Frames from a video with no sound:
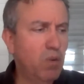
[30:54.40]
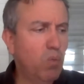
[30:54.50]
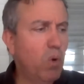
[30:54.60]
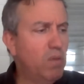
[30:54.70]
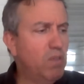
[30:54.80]

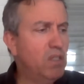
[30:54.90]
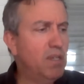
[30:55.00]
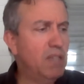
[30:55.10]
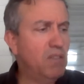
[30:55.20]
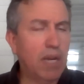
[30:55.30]
one of the
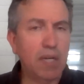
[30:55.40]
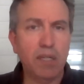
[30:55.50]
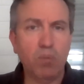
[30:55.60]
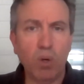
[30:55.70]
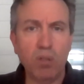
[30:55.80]
tests that I
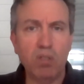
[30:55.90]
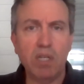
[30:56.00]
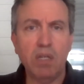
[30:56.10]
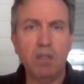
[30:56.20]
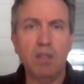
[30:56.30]
did was
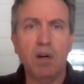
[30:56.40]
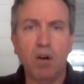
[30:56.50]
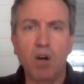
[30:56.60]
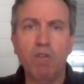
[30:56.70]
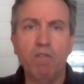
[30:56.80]
the
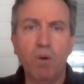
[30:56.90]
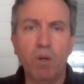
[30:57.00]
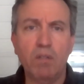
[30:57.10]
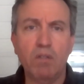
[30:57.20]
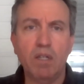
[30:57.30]

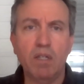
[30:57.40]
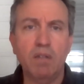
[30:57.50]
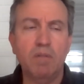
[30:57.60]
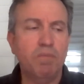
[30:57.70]
autofocus, and